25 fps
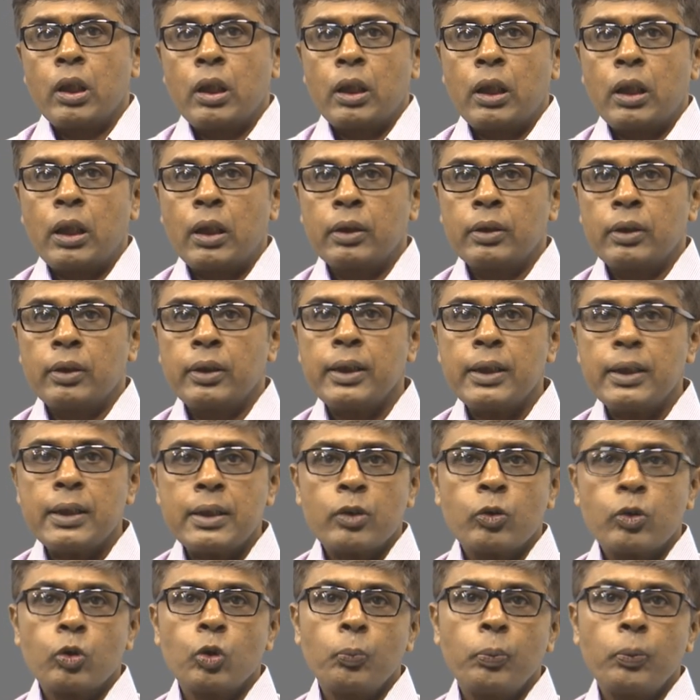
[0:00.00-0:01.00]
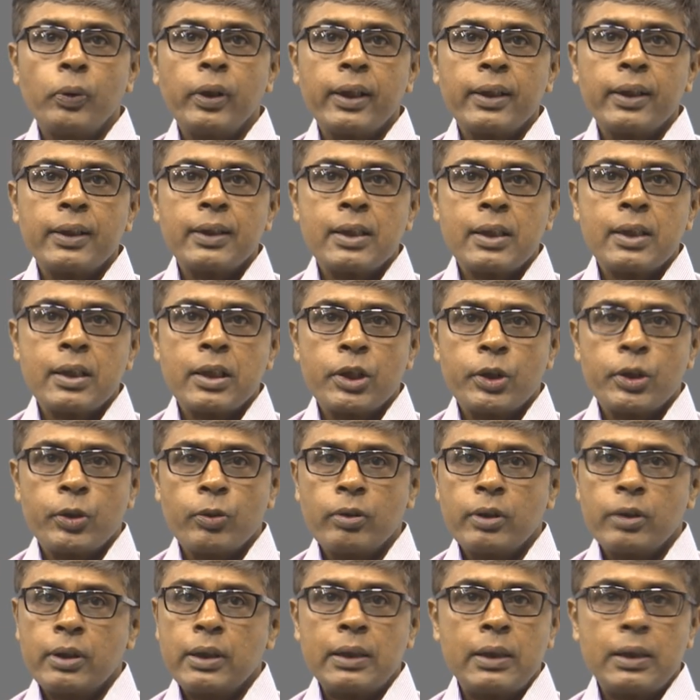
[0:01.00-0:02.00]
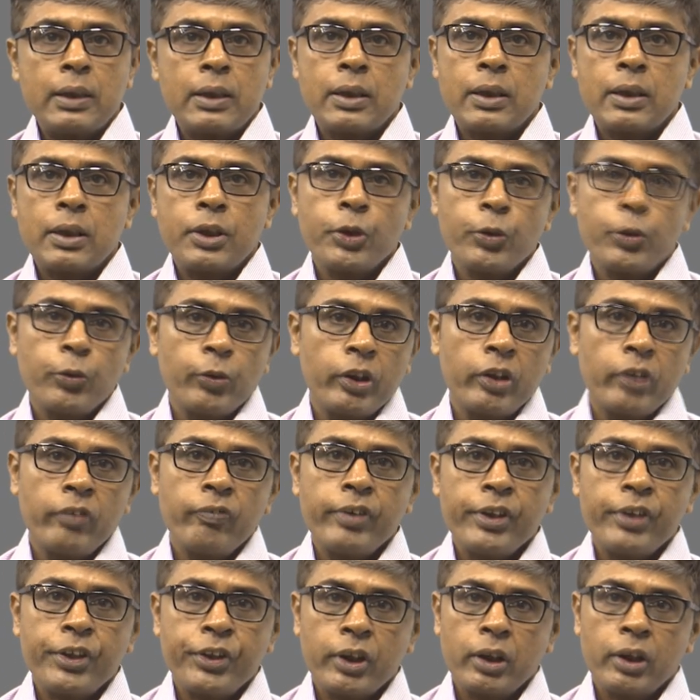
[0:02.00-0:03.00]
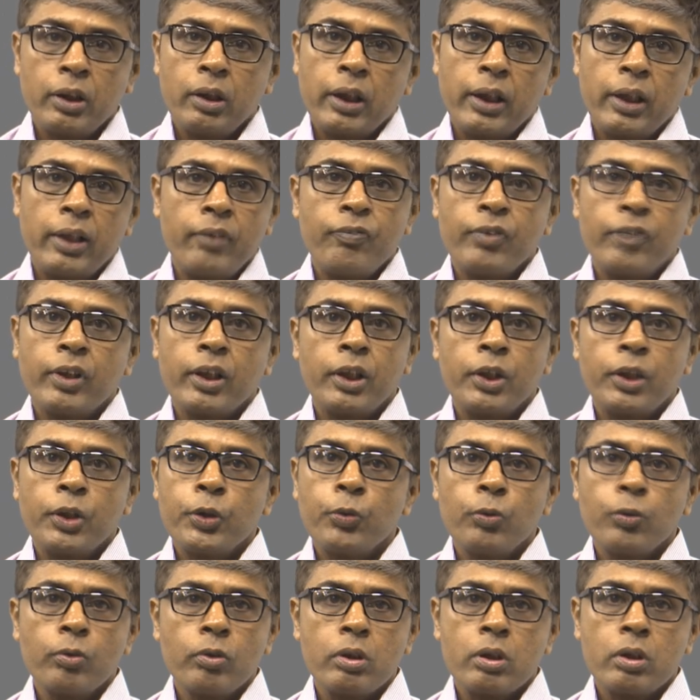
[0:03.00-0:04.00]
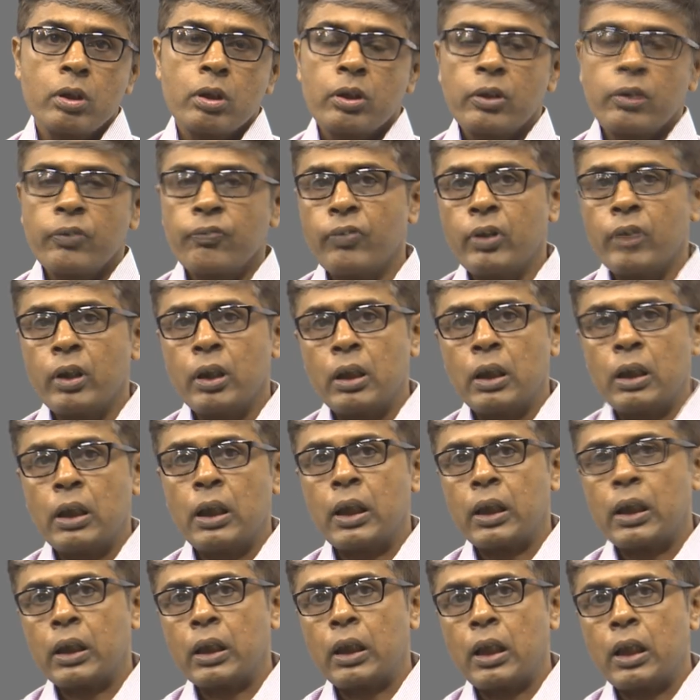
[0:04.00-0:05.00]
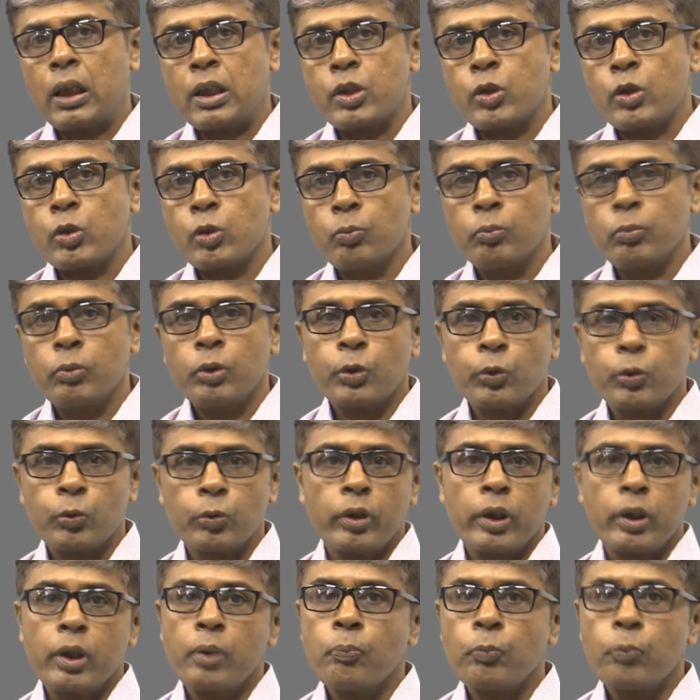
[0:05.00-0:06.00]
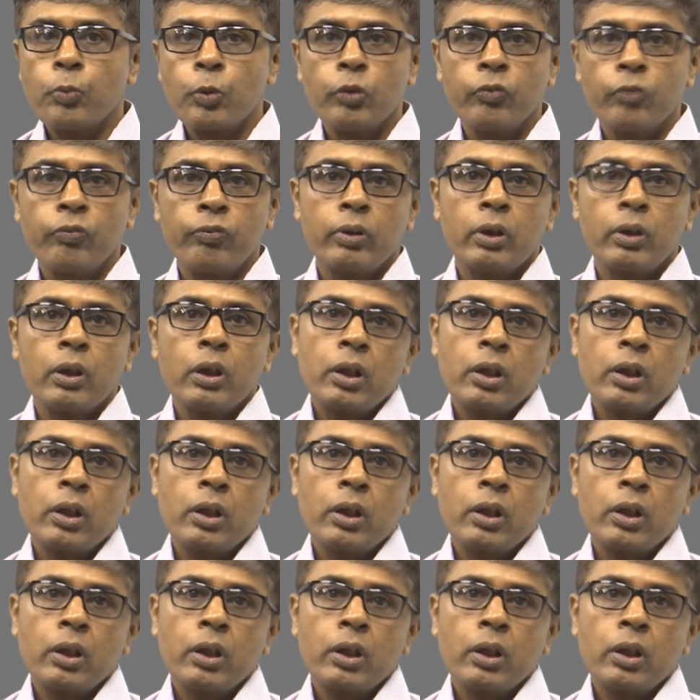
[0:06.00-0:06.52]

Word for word: Uh, these open access resources is a new innovation and we can use for our classroom to improve